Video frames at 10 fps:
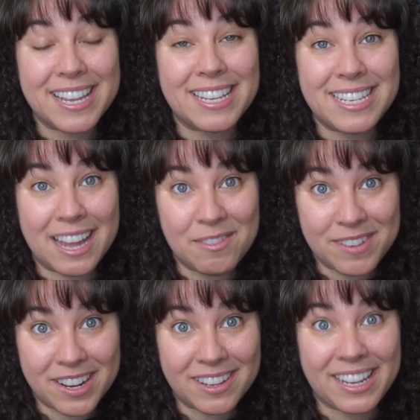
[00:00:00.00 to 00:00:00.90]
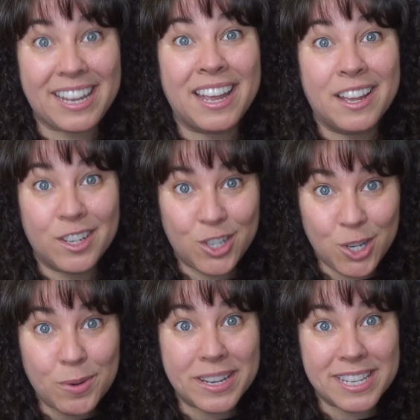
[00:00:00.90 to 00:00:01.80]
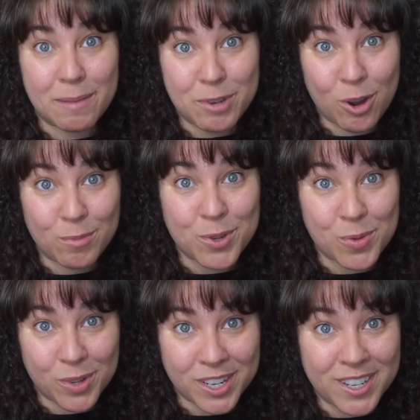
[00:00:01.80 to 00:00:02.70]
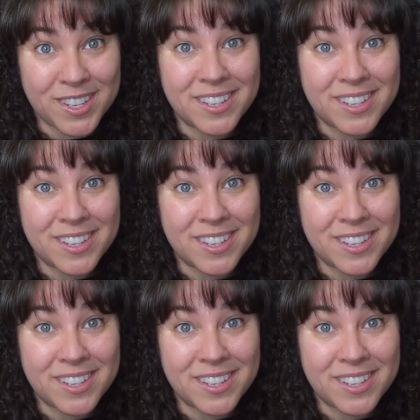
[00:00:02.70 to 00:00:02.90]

definitely do accept homeschoolers.